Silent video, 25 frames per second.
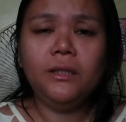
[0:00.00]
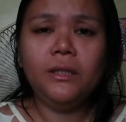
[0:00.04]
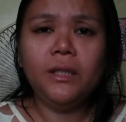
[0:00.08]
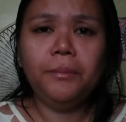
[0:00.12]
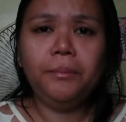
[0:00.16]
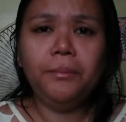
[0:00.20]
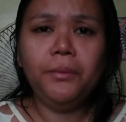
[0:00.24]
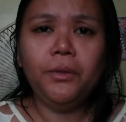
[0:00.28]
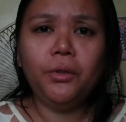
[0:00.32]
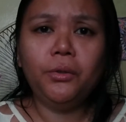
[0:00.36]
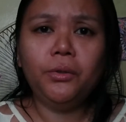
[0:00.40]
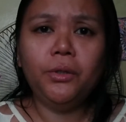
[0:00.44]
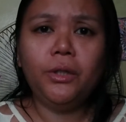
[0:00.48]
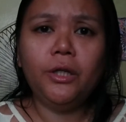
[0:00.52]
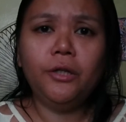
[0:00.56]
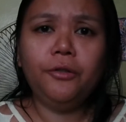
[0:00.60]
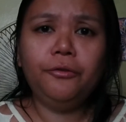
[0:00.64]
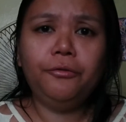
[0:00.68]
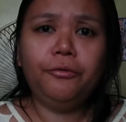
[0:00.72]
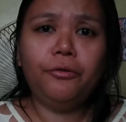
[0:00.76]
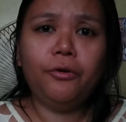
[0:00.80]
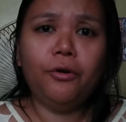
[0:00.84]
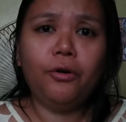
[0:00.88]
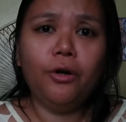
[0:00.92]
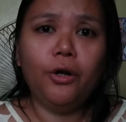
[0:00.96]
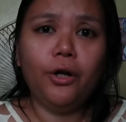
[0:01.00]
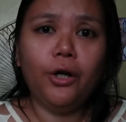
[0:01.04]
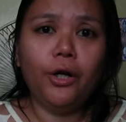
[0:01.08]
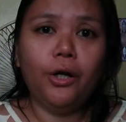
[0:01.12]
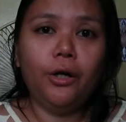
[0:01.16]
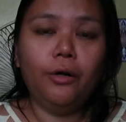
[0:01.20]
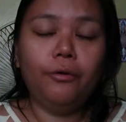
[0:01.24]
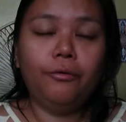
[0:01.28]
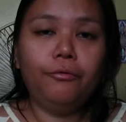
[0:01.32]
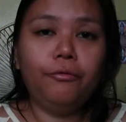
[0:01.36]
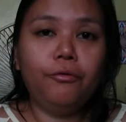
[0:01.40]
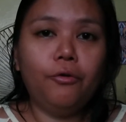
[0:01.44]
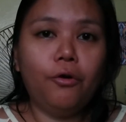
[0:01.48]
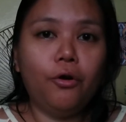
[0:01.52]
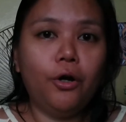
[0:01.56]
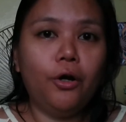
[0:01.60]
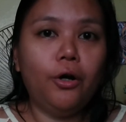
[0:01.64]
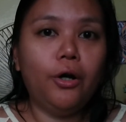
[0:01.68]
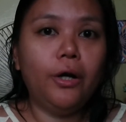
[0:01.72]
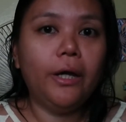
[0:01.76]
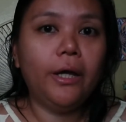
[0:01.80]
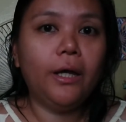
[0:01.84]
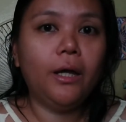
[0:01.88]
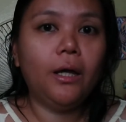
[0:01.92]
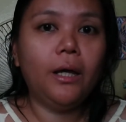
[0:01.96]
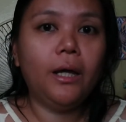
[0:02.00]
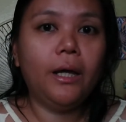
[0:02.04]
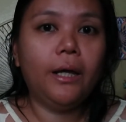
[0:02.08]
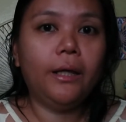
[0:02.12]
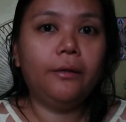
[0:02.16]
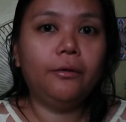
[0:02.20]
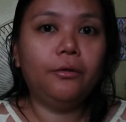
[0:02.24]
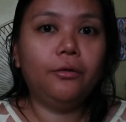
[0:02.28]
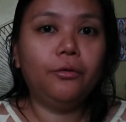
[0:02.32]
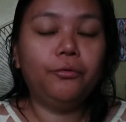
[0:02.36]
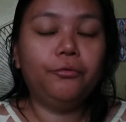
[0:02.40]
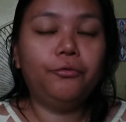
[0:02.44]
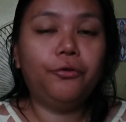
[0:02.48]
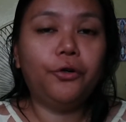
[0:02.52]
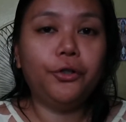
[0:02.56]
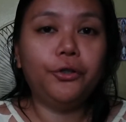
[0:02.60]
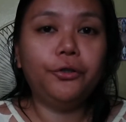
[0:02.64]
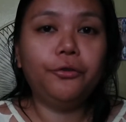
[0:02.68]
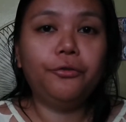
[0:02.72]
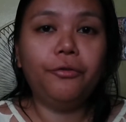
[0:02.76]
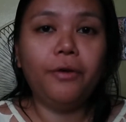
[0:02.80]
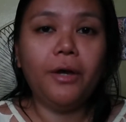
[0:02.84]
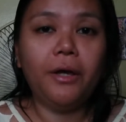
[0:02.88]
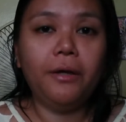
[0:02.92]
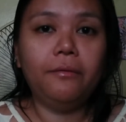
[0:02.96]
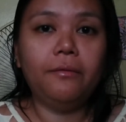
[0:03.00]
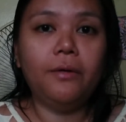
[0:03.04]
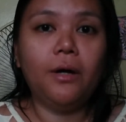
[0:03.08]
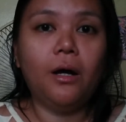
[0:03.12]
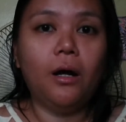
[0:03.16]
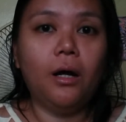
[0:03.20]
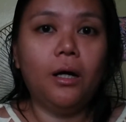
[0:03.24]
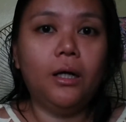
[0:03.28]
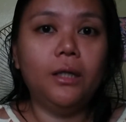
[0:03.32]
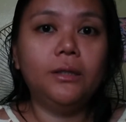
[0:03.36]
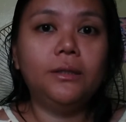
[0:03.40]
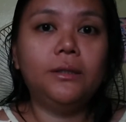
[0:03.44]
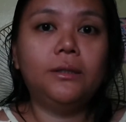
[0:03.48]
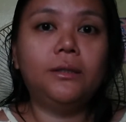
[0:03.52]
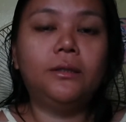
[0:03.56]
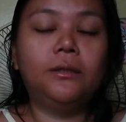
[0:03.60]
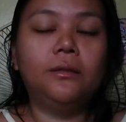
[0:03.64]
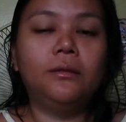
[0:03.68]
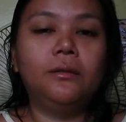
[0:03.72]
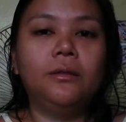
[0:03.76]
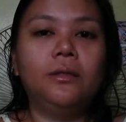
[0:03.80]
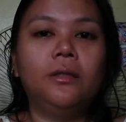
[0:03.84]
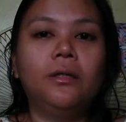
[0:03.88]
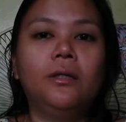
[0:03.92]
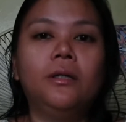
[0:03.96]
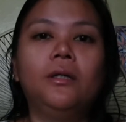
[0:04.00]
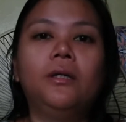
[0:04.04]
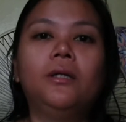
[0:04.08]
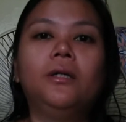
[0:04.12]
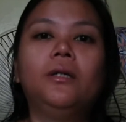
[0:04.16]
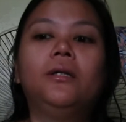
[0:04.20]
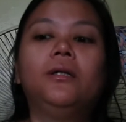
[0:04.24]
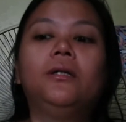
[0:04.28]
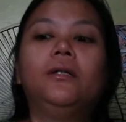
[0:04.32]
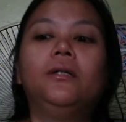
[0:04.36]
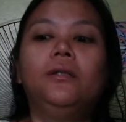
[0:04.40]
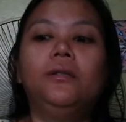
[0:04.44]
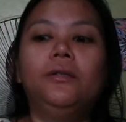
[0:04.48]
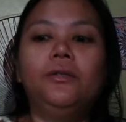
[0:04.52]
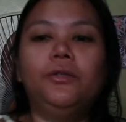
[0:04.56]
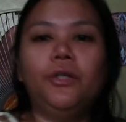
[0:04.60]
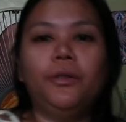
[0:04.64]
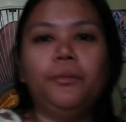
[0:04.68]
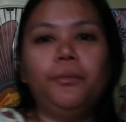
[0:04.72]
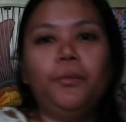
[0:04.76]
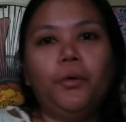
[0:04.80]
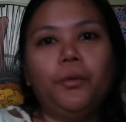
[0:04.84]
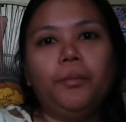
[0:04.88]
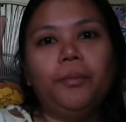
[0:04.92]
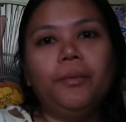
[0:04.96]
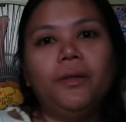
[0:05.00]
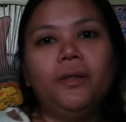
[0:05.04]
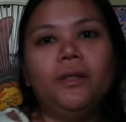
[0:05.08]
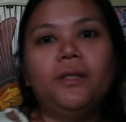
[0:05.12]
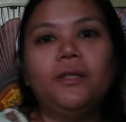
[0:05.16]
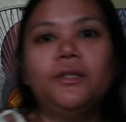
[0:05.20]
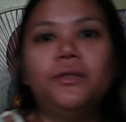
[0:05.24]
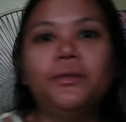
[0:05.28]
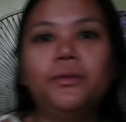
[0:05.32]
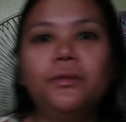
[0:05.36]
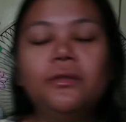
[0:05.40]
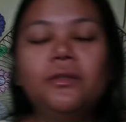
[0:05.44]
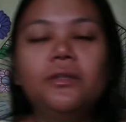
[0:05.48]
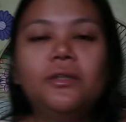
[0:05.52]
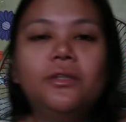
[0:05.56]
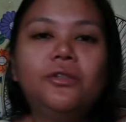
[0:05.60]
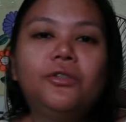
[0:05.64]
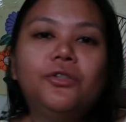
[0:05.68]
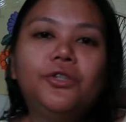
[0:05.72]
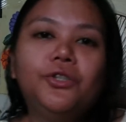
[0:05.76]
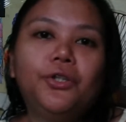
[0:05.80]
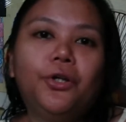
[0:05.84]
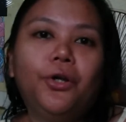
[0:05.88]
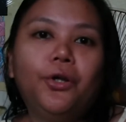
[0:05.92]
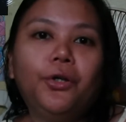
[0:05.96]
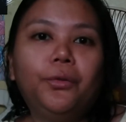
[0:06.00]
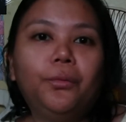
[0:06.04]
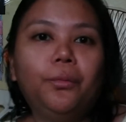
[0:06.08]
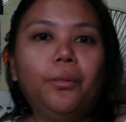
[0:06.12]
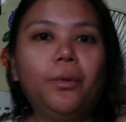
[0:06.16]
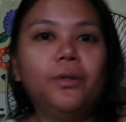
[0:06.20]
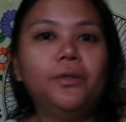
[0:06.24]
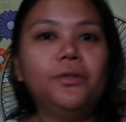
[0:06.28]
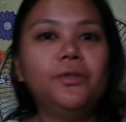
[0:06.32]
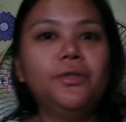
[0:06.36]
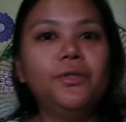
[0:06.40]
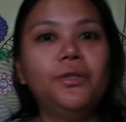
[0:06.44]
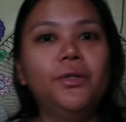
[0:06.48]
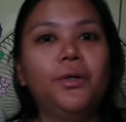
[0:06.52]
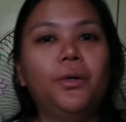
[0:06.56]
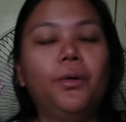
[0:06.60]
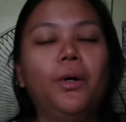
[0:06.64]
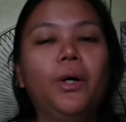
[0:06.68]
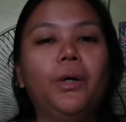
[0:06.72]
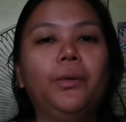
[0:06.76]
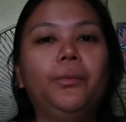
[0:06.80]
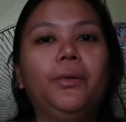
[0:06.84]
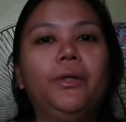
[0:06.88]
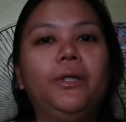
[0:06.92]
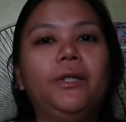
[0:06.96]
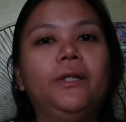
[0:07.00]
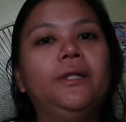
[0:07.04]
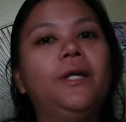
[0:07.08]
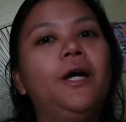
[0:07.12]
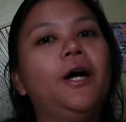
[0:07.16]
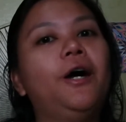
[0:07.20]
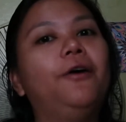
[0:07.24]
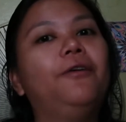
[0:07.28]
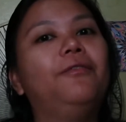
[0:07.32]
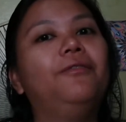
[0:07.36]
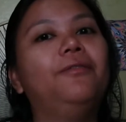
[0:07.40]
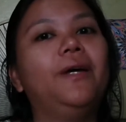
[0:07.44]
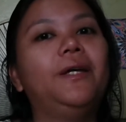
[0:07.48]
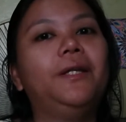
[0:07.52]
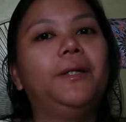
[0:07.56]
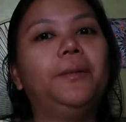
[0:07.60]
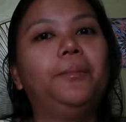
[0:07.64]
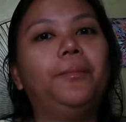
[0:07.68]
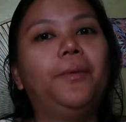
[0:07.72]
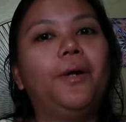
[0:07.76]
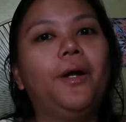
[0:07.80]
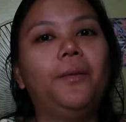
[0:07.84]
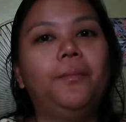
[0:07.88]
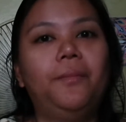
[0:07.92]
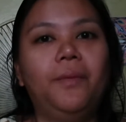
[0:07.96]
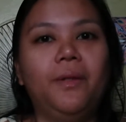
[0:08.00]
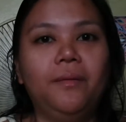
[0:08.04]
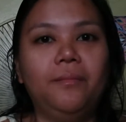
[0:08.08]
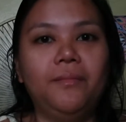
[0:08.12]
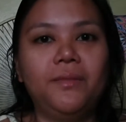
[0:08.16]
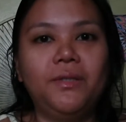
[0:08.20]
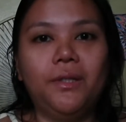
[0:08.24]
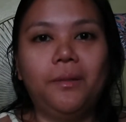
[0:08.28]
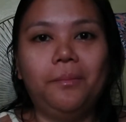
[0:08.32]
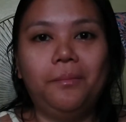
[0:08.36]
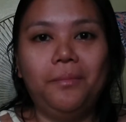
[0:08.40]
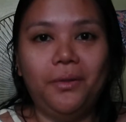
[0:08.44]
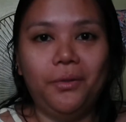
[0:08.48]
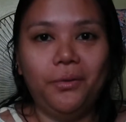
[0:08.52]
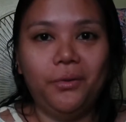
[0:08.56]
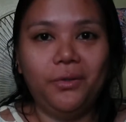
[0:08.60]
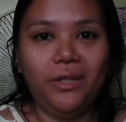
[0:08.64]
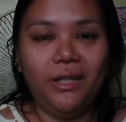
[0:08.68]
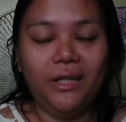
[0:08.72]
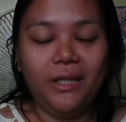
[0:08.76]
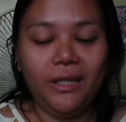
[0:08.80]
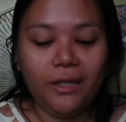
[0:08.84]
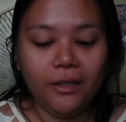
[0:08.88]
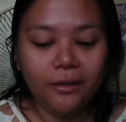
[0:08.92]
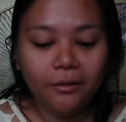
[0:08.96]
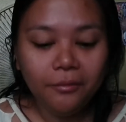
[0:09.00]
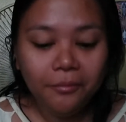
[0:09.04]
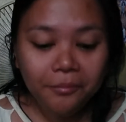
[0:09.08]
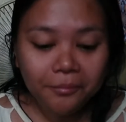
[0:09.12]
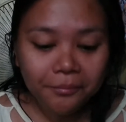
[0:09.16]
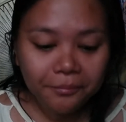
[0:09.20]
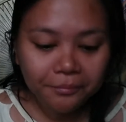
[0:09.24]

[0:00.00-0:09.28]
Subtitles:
uploaded for 4 to 5 hours. So I'm hoping this one is a short one so I wouldn't have any problems uploading it.